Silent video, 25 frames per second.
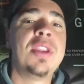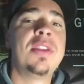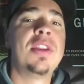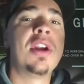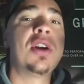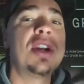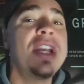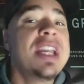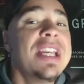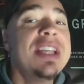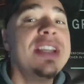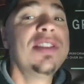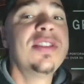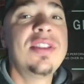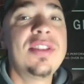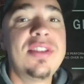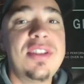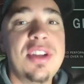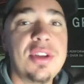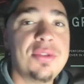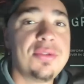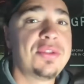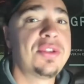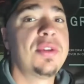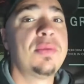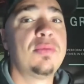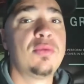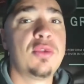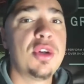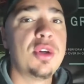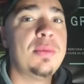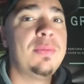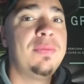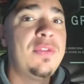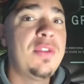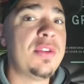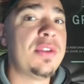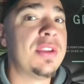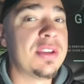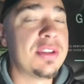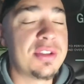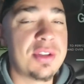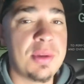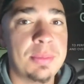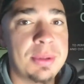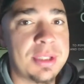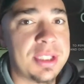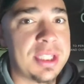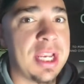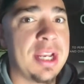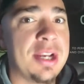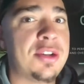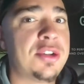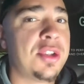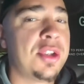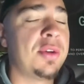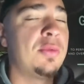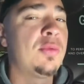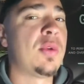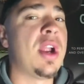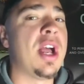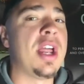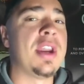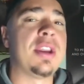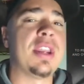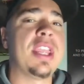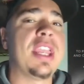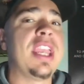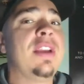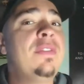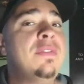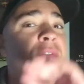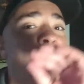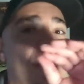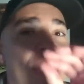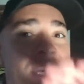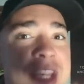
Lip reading: there is still some room for this to potentially run if